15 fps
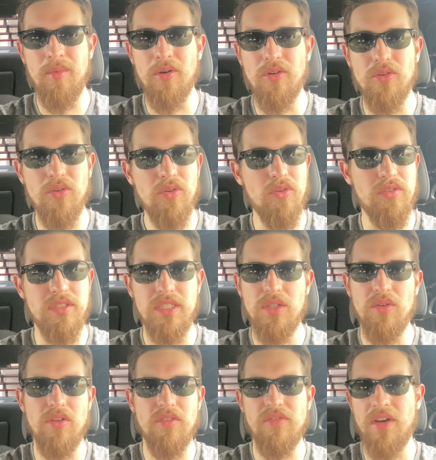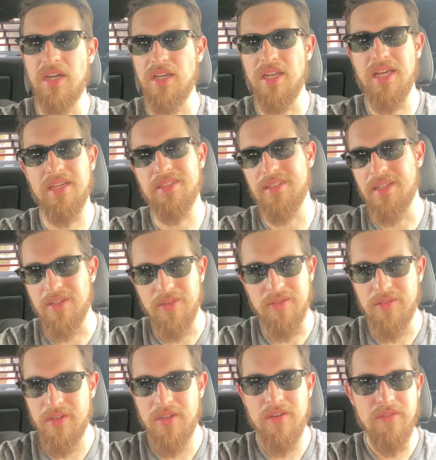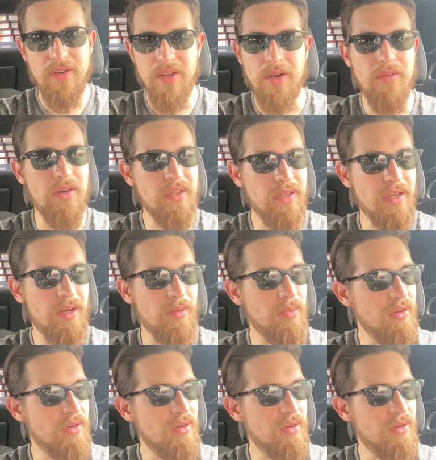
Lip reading: on Google and see who they're fighting next, then you'll find out right there.